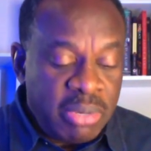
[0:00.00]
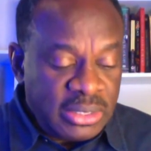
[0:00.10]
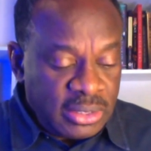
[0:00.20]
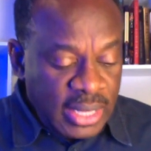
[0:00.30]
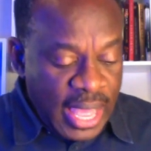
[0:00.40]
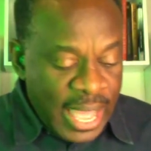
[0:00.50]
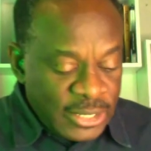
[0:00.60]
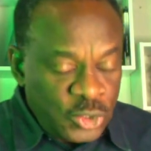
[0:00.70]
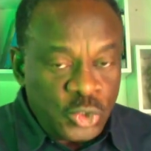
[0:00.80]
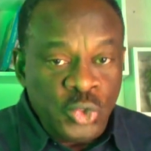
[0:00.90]
But
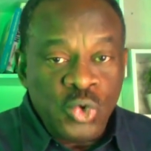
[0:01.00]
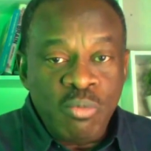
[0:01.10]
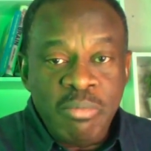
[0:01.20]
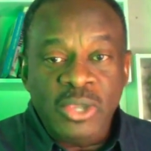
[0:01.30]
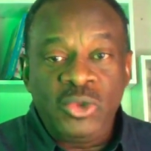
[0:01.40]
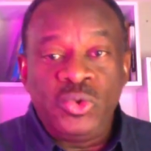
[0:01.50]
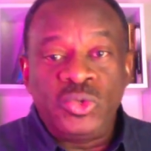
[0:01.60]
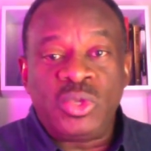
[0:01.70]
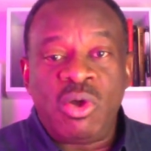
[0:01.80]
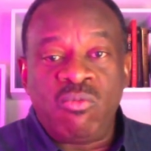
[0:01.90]
as you
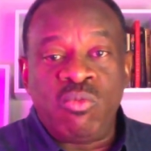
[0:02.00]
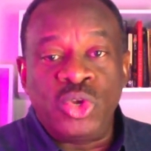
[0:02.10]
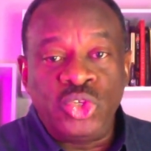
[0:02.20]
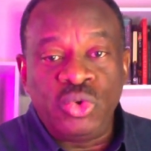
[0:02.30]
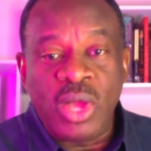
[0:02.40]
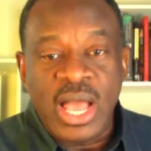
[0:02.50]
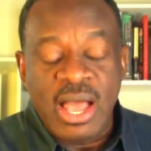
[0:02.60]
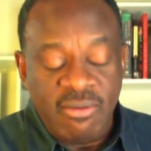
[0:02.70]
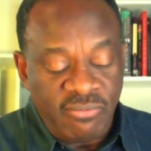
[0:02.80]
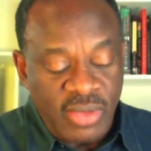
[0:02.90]
make use of what you
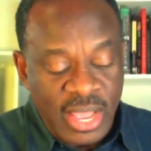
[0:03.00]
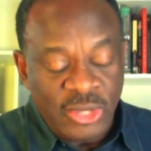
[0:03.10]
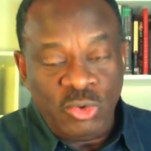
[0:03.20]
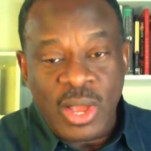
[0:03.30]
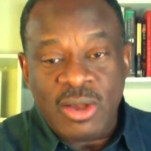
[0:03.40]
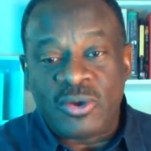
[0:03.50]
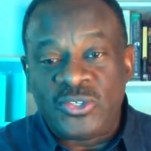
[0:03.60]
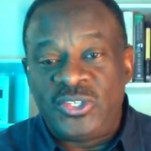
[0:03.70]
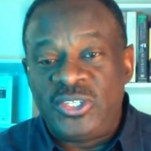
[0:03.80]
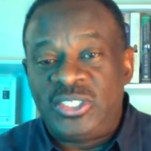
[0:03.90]
have and you are
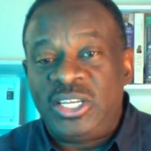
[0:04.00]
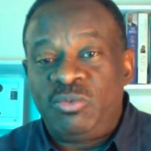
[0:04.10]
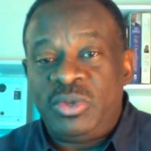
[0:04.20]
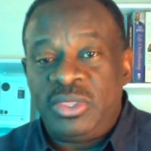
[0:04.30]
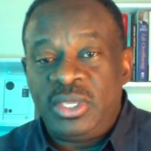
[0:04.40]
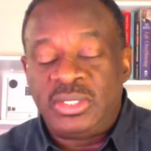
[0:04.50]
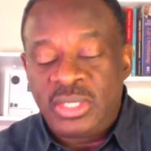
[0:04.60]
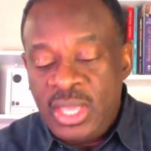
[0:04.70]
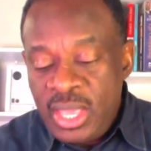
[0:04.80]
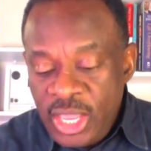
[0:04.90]
consistent with
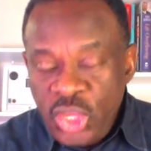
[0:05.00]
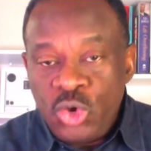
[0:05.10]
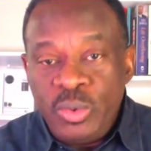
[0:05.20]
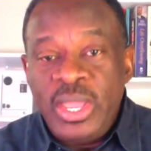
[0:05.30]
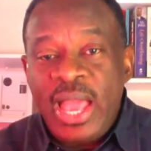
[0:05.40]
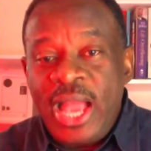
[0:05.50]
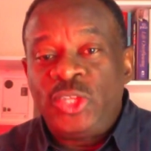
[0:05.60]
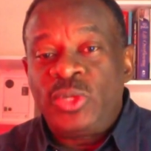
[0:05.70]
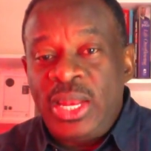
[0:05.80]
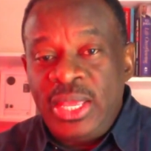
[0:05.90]
it, you will
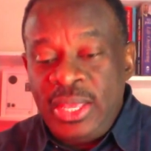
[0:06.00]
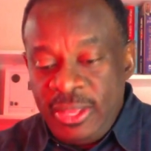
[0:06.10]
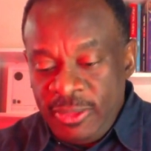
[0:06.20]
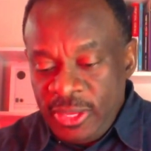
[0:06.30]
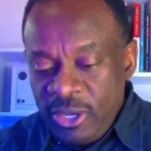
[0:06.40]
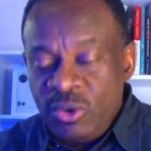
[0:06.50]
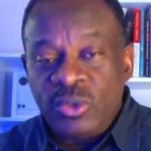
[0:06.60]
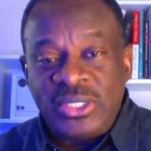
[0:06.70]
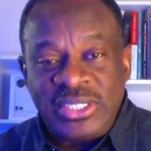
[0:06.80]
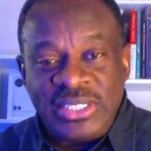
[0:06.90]
actually, you
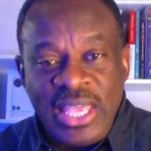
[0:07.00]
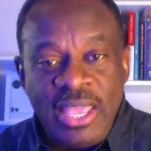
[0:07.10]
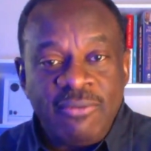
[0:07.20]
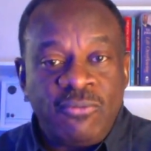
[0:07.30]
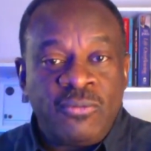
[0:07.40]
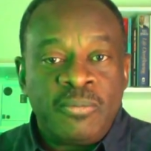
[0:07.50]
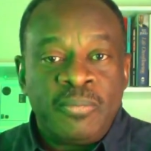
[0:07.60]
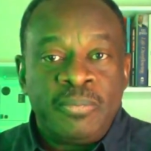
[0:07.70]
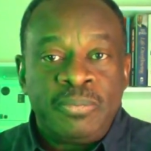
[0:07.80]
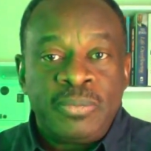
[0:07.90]
know, save.